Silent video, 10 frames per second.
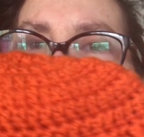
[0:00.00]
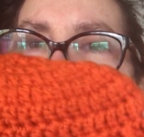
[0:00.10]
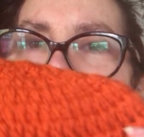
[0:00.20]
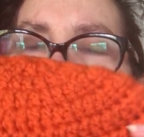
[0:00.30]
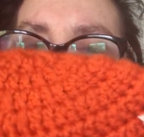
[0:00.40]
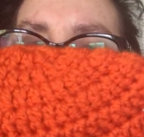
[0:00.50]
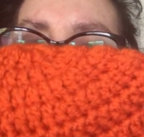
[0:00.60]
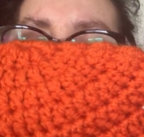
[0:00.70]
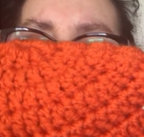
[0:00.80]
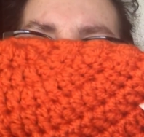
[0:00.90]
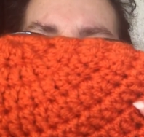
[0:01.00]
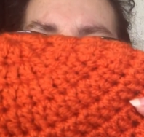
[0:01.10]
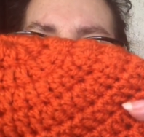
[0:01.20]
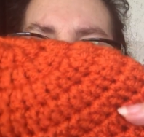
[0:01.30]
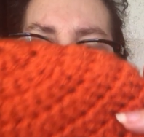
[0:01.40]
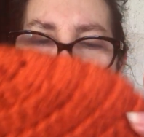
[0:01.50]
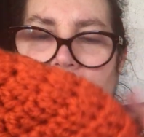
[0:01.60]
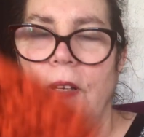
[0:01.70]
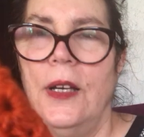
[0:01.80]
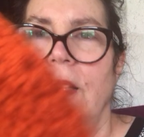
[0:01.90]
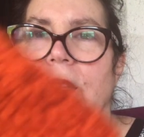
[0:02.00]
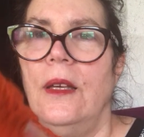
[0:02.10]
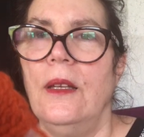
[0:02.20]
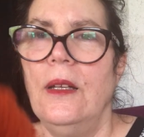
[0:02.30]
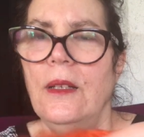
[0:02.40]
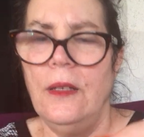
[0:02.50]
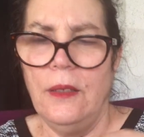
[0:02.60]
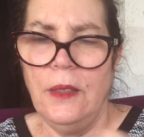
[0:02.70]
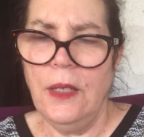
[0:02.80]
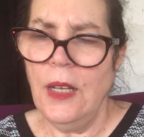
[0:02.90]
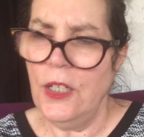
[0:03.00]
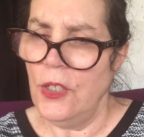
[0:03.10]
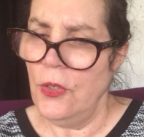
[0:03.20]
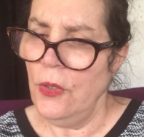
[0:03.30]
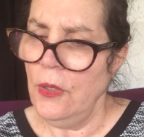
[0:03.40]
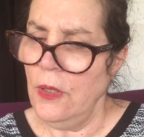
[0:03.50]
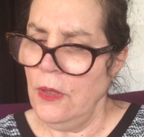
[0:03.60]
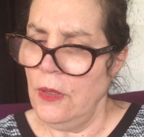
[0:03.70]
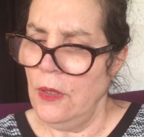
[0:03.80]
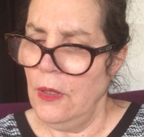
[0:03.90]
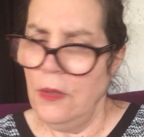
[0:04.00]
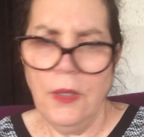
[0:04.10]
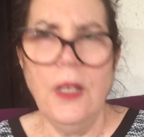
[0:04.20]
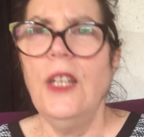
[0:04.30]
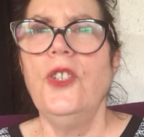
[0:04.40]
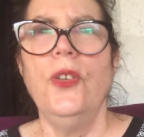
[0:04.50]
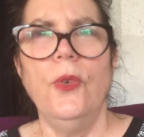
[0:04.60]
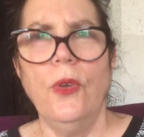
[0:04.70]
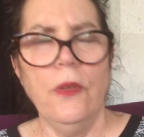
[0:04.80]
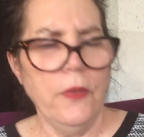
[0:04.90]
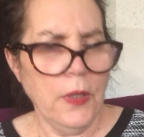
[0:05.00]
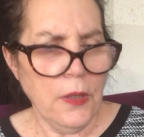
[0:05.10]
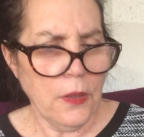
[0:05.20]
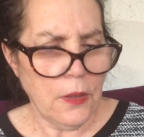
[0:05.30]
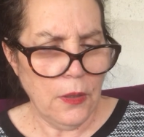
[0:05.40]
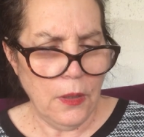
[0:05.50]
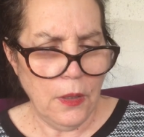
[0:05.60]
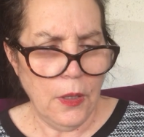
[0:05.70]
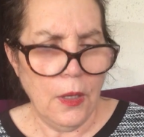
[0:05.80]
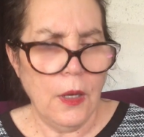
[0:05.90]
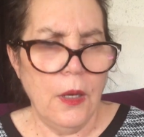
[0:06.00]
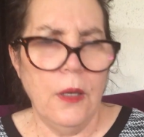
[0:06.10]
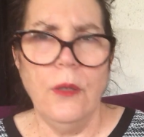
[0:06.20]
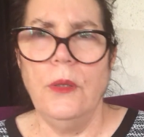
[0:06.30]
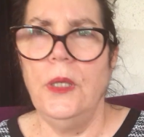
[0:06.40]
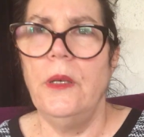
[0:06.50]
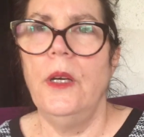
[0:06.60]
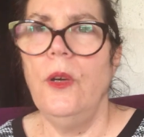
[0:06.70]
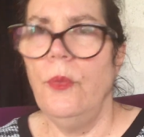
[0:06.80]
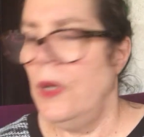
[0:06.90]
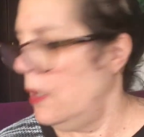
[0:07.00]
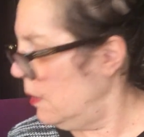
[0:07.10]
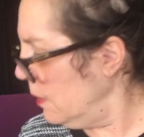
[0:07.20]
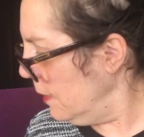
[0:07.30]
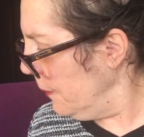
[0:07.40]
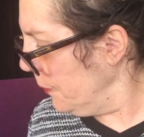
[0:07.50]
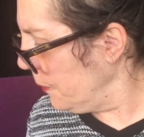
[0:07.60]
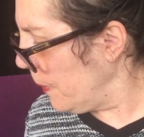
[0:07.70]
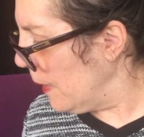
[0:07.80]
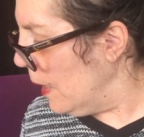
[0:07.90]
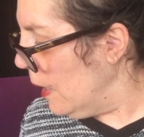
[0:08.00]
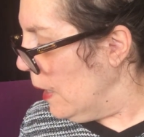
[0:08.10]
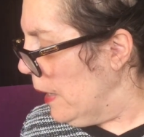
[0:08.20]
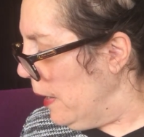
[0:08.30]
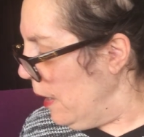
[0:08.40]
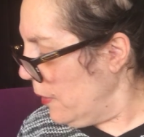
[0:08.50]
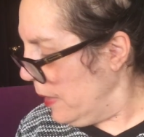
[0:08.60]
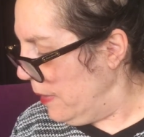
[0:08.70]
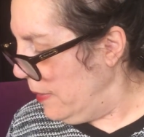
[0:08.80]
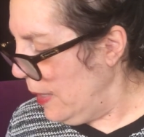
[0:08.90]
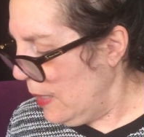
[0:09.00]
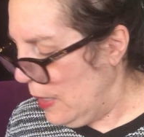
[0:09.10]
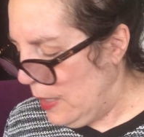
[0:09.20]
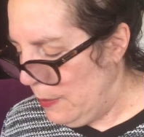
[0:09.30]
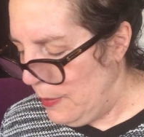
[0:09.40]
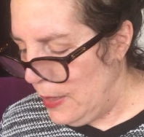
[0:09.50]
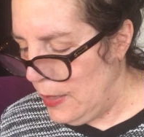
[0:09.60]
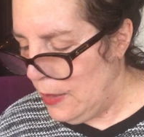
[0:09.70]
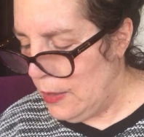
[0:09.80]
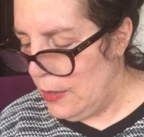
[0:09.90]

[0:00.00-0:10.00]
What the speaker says: and half me, because again, I forgot that. Didn't I show you this? Didn't I show you all of these? Oh dear, I hope not. Okay, then I made